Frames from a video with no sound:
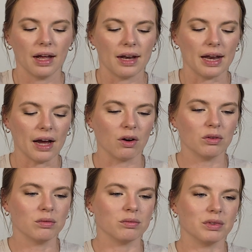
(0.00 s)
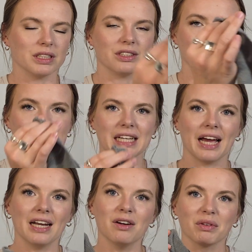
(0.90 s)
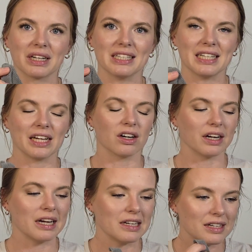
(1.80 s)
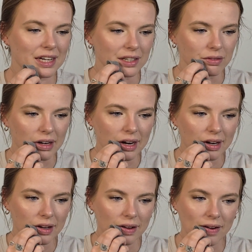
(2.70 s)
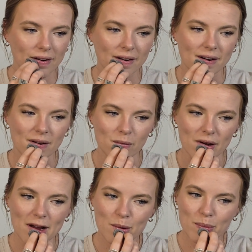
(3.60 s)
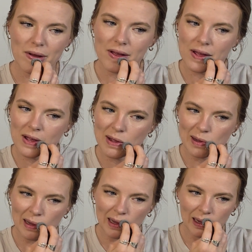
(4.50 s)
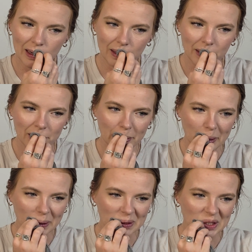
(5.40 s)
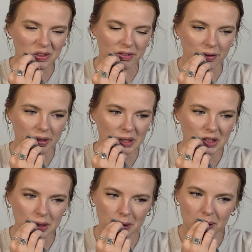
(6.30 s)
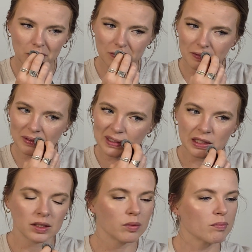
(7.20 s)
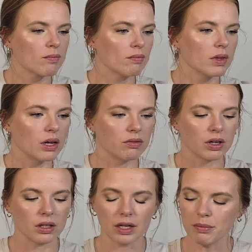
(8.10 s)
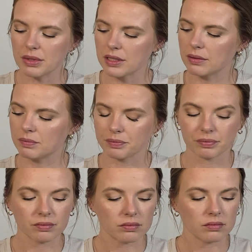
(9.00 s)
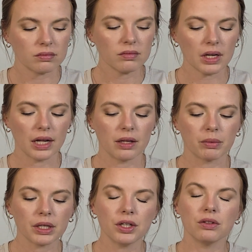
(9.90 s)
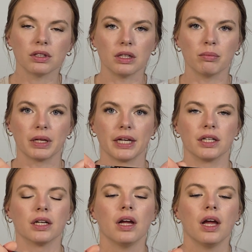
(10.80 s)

Now we're towards the end, and we're going to take our handy dandy rag. We're going to wipe all that excess foundation off of our lips, and then we're going to use lip liner.